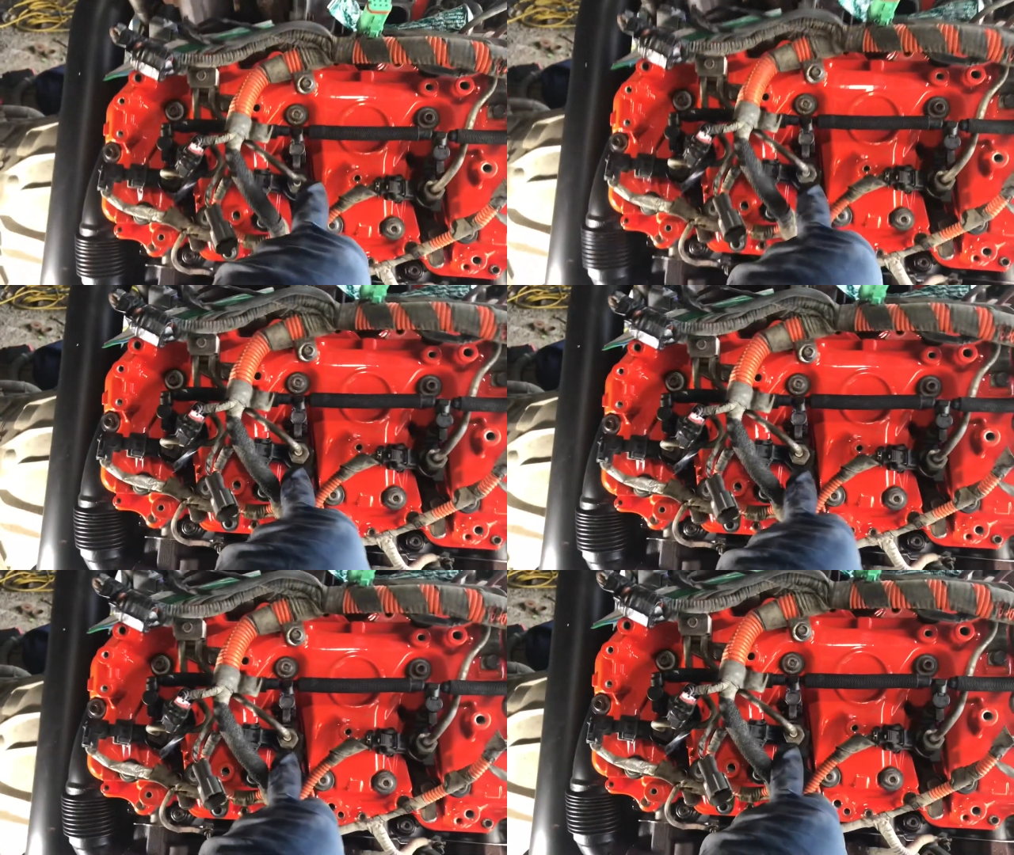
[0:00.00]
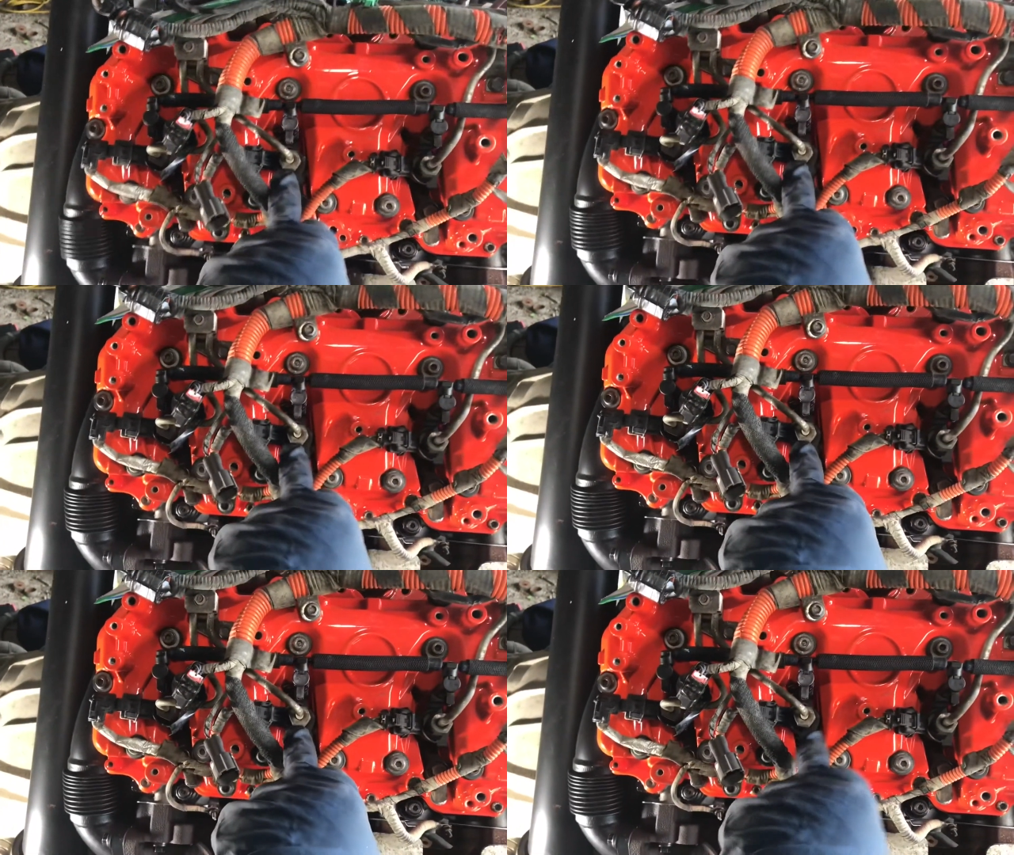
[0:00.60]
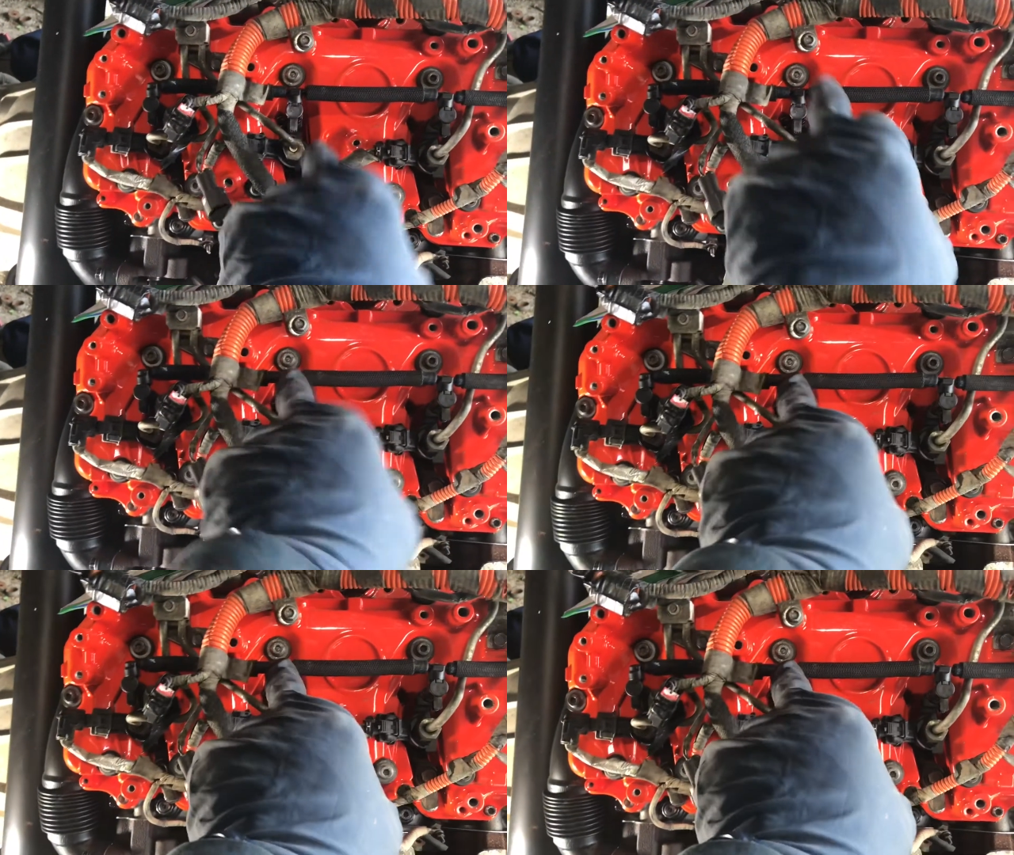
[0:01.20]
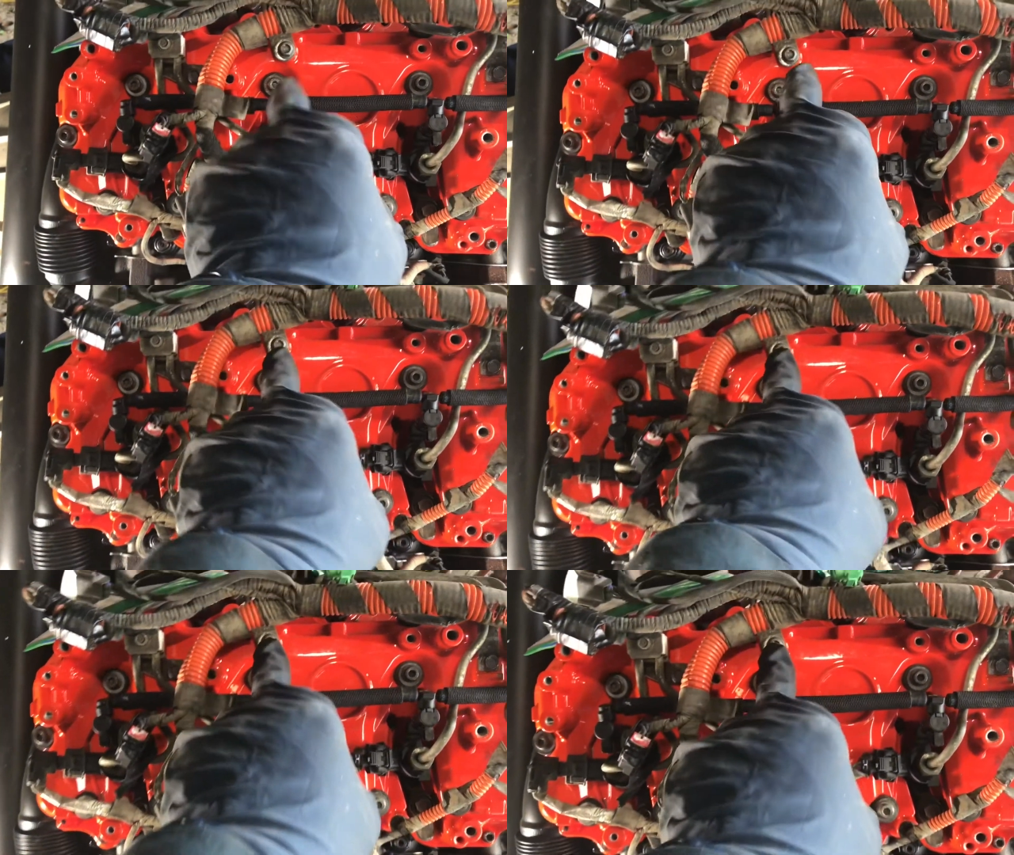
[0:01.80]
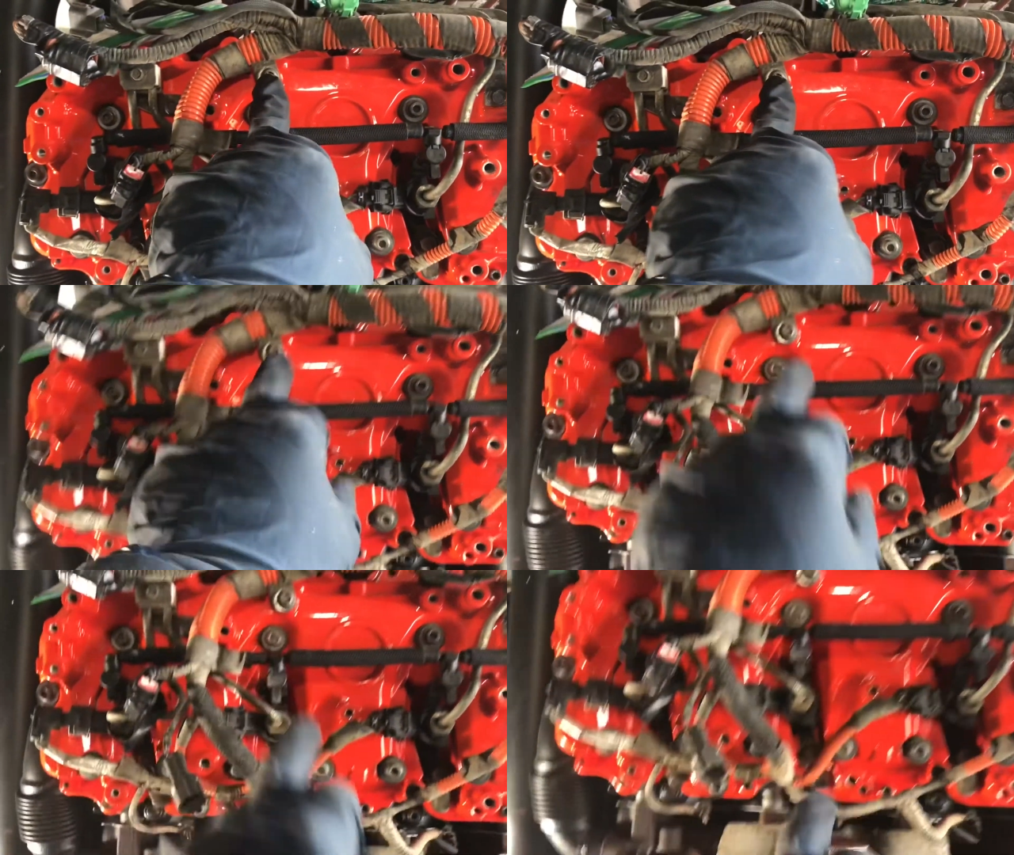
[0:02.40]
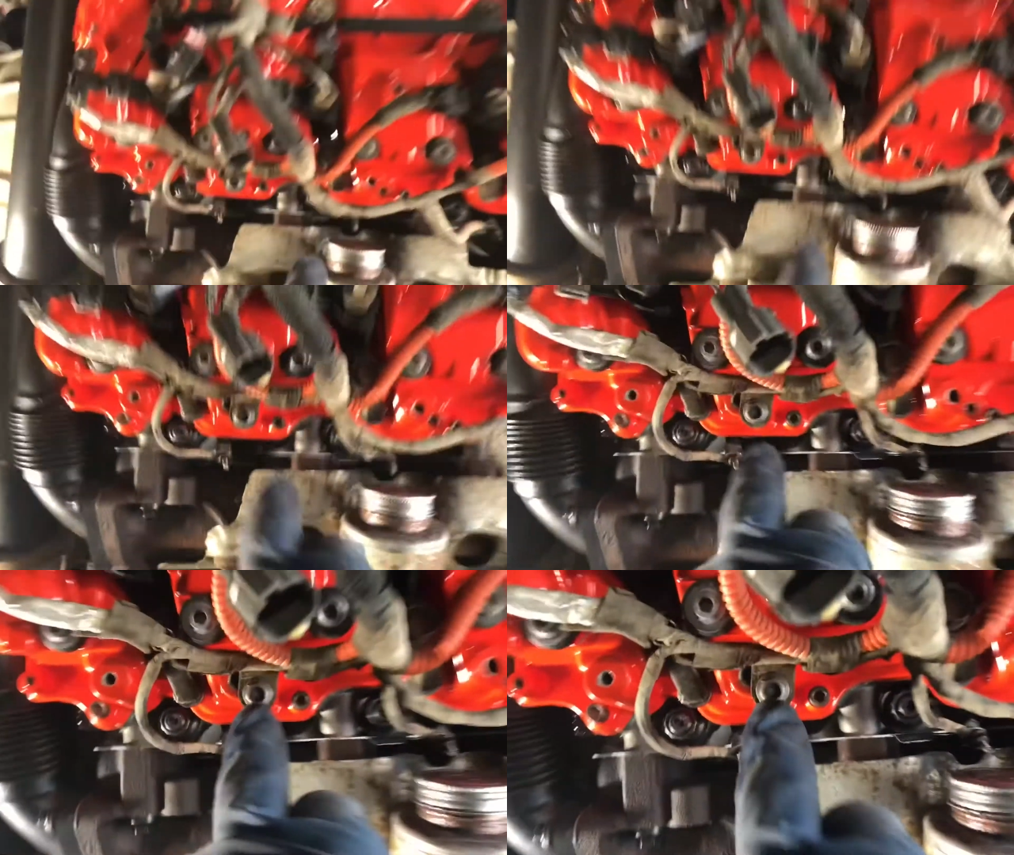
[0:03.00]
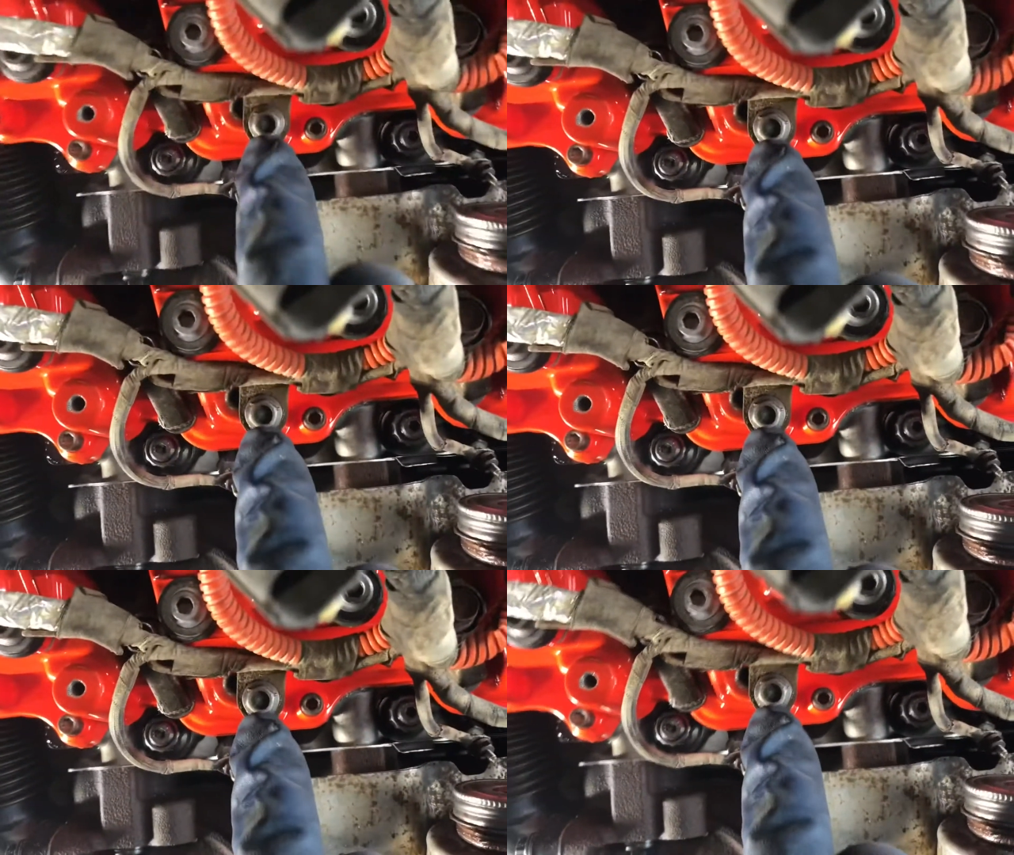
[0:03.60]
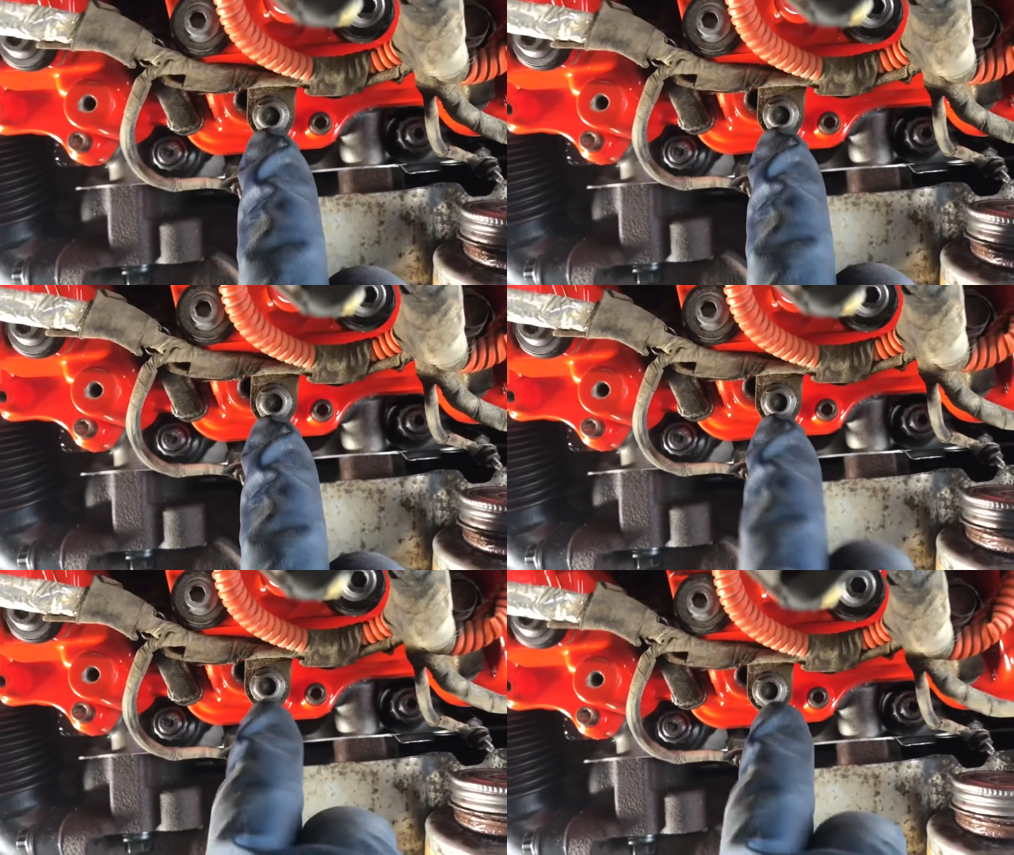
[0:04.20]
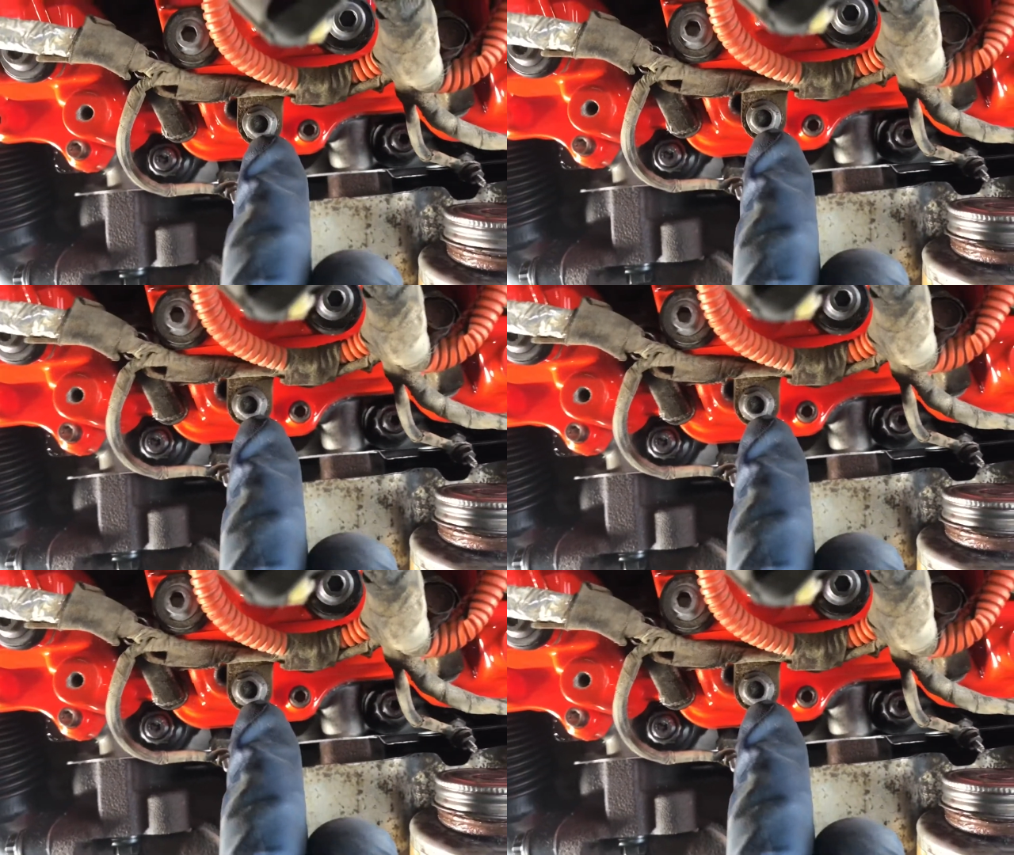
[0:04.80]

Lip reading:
(no speaker visible)